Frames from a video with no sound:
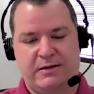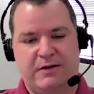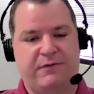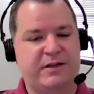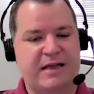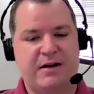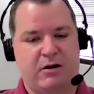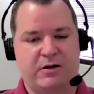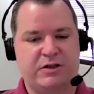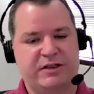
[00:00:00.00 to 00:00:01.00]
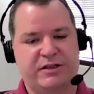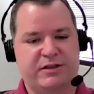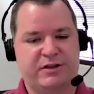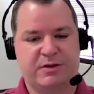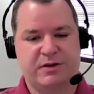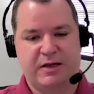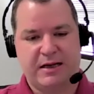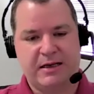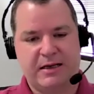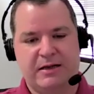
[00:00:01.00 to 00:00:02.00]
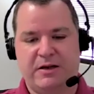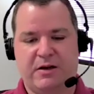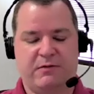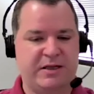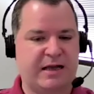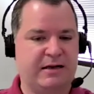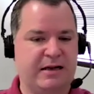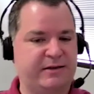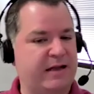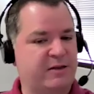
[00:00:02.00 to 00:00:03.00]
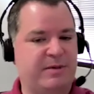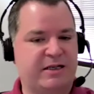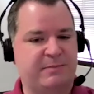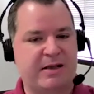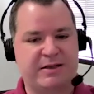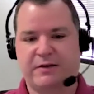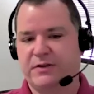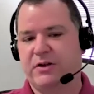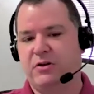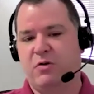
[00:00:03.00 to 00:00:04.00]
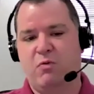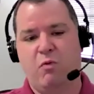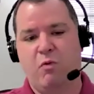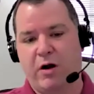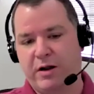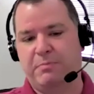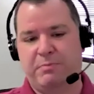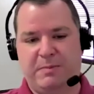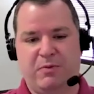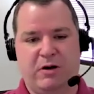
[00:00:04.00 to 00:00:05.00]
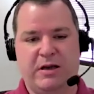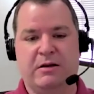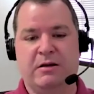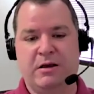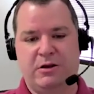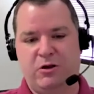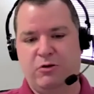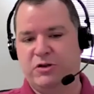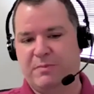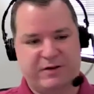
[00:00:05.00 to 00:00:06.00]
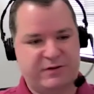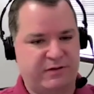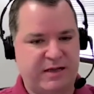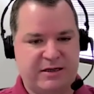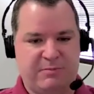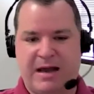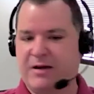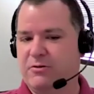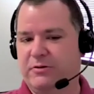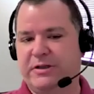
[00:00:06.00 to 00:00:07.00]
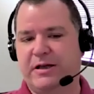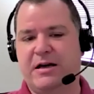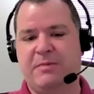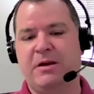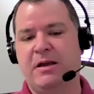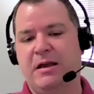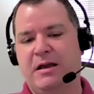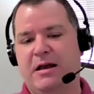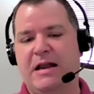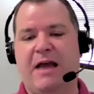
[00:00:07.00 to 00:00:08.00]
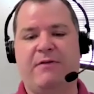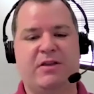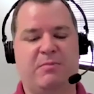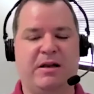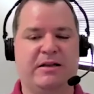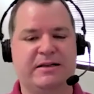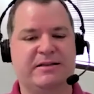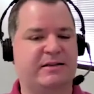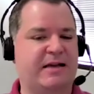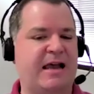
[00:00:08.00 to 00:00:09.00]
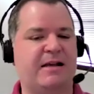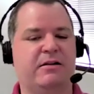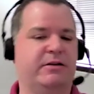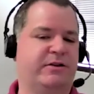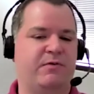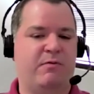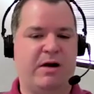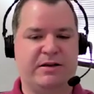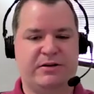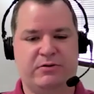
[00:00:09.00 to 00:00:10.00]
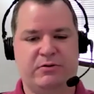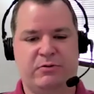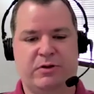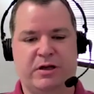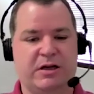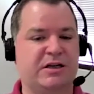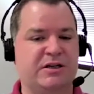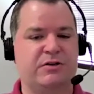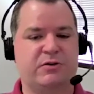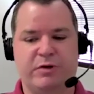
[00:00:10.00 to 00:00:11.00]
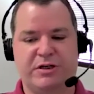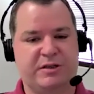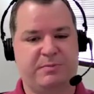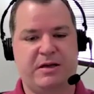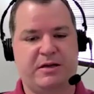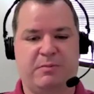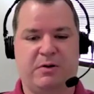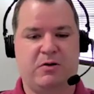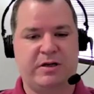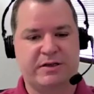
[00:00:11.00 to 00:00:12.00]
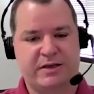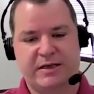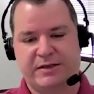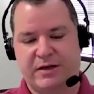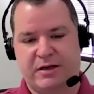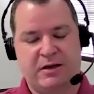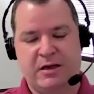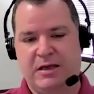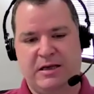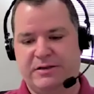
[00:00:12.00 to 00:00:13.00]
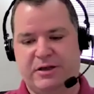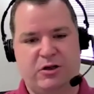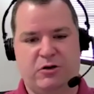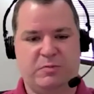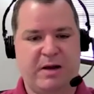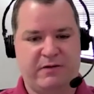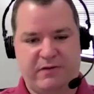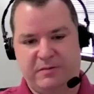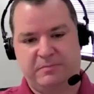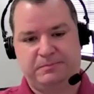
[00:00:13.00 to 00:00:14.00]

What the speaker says: different technologies in terms of linking it. VSAT links tend to be expensive, so you don't want to be pulling huge amounts of data back all the time. And having the ability to tailor the software to the conditions in which it's being deployed is a huge benefit.